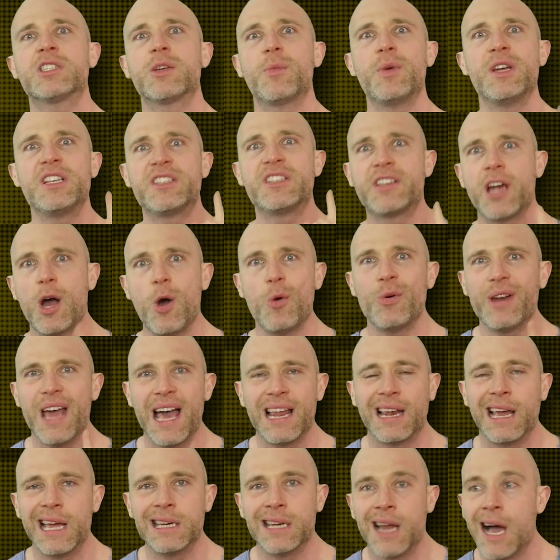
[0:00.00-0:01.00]
So he told
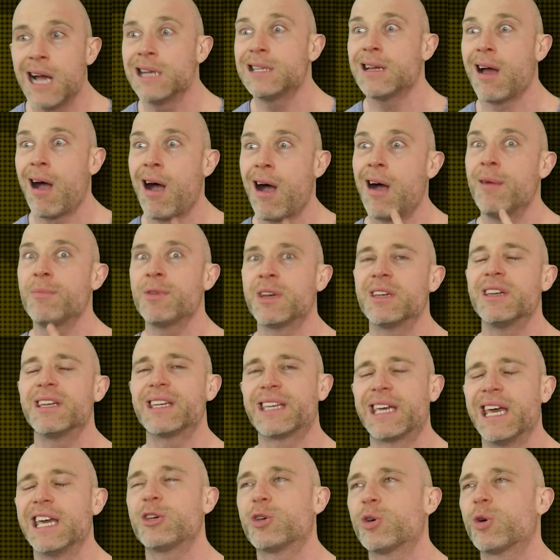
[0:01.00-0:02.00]
LA Knight, I'm going
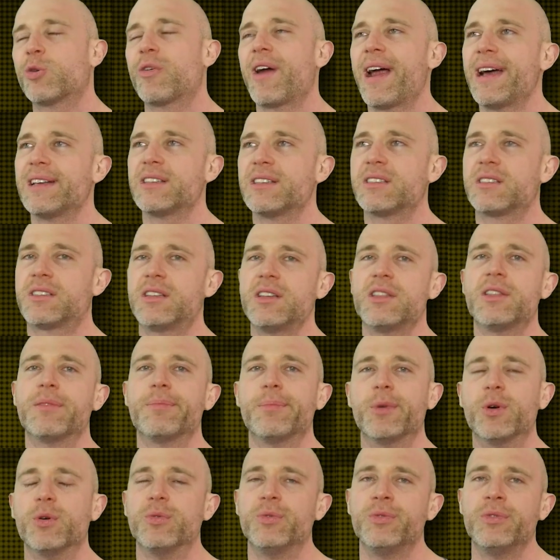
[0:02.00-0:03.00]
to kick your ass to the
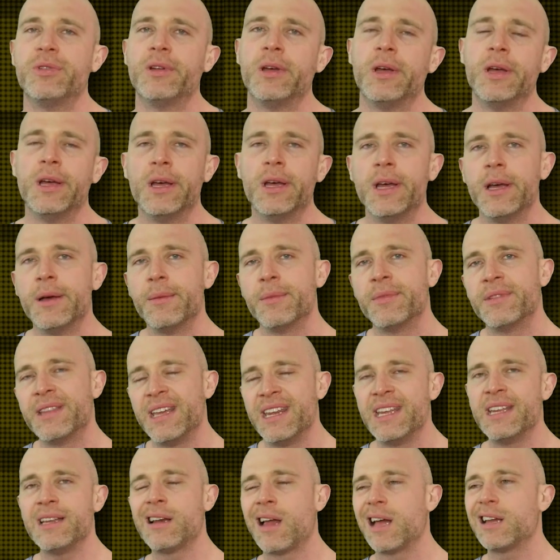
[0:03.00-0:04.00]
moon. But
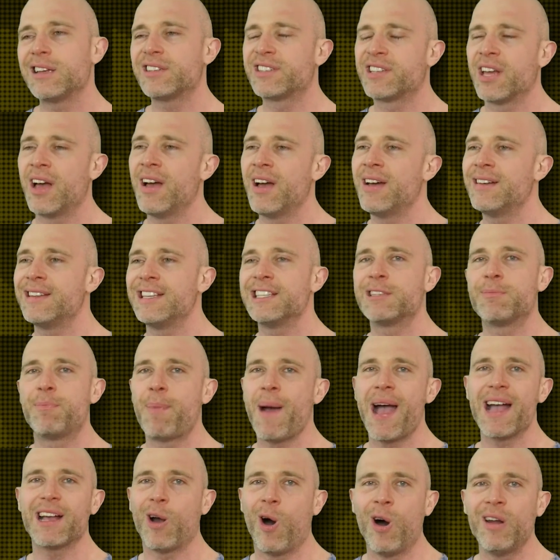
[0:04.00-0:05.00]
then he like turned his
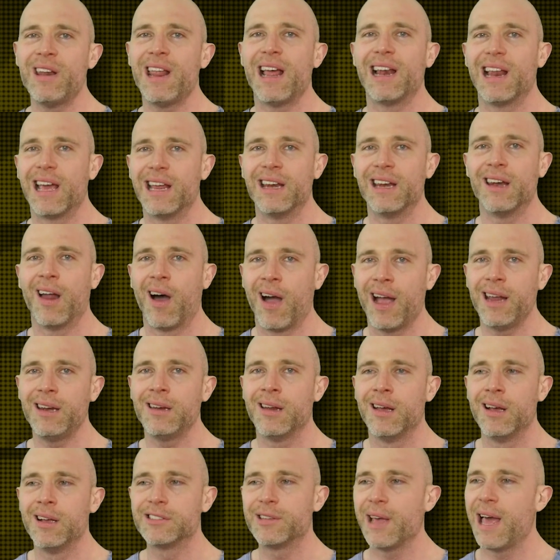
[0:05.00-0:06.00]
back on LA Knight.
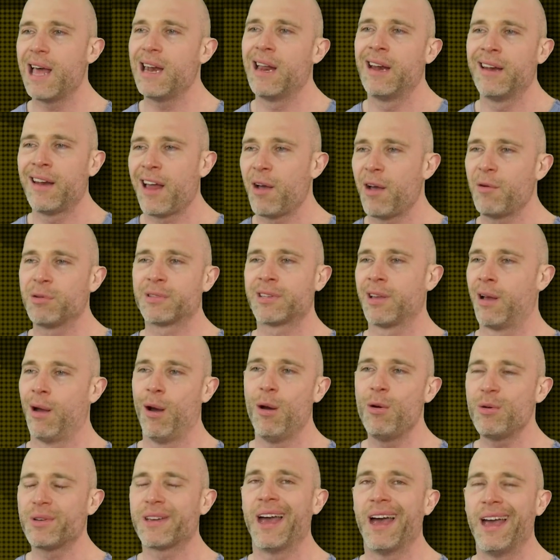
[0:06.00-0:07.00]
So LA Knight was like,
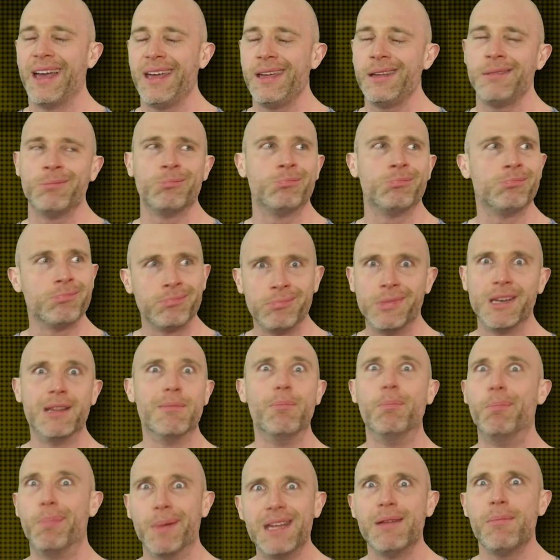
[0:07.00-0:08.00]
okay. And he
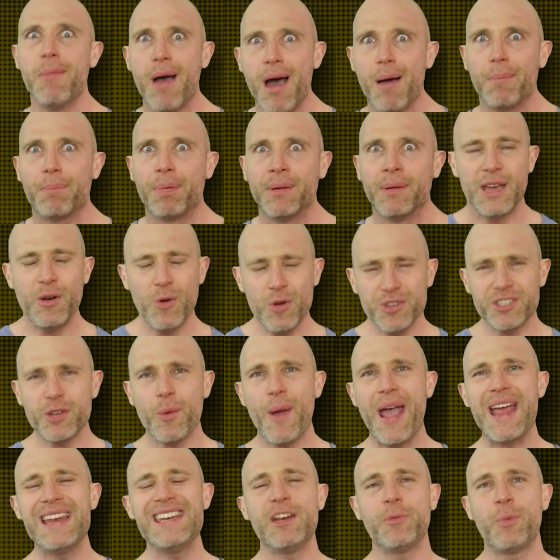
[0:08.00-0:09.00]
beat him up. It also
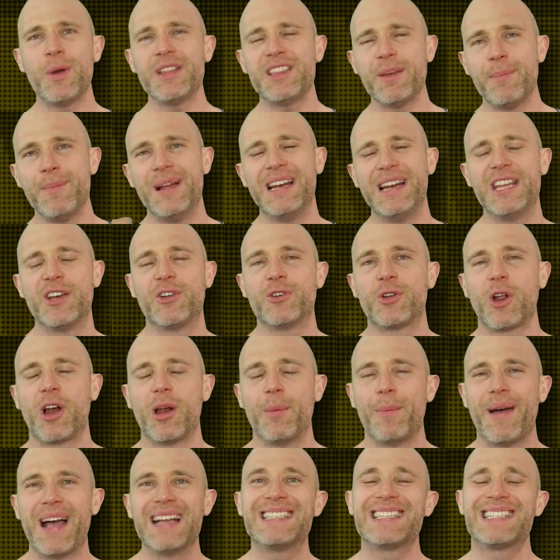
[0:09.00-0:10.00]
ended with the Million Dollar
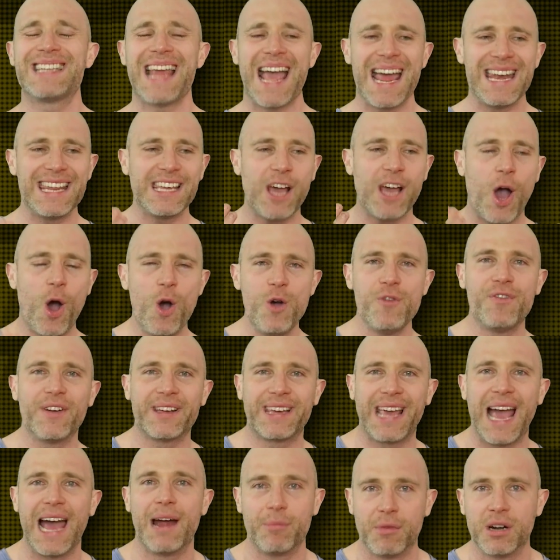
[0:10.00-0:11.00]
Man standing over
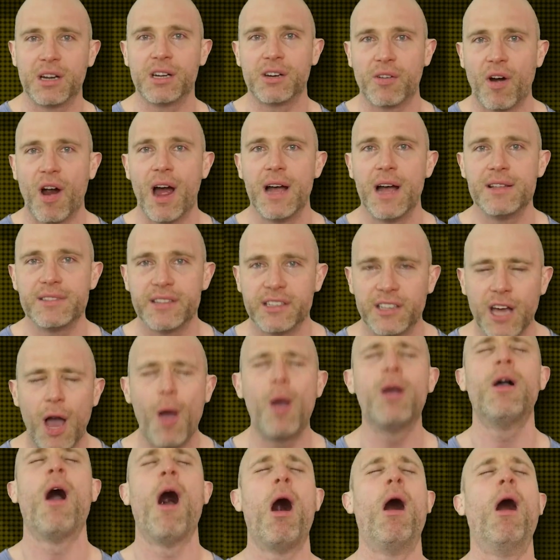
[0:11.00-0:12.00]
Cameron Grimes and
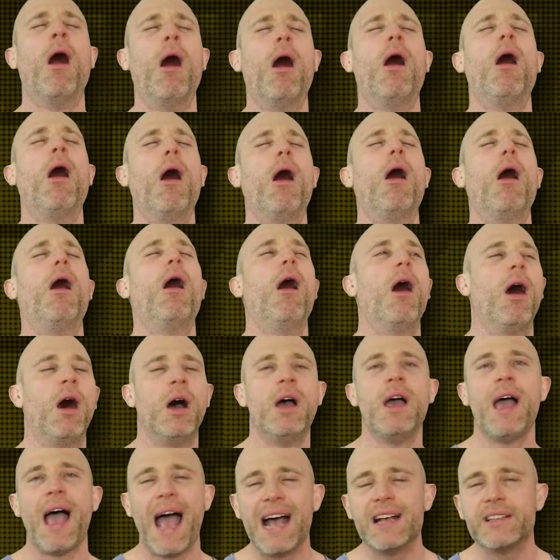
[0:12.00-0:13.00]
going, ha ha ha ha,
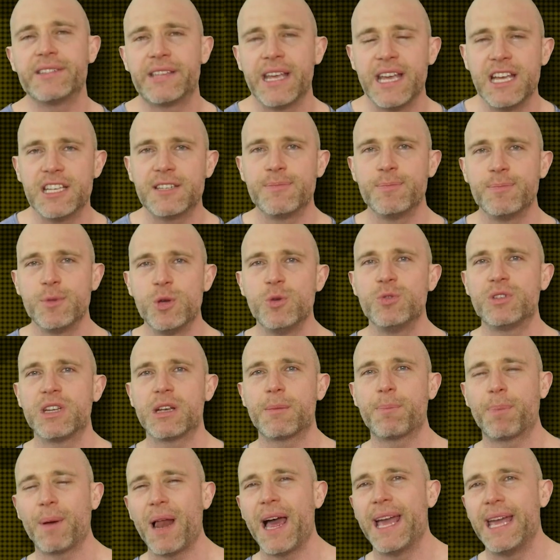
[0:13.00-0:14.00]
as his
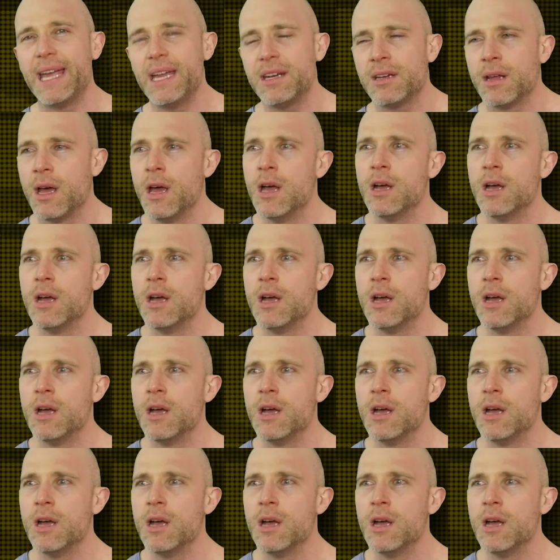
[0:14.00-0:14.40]
music played.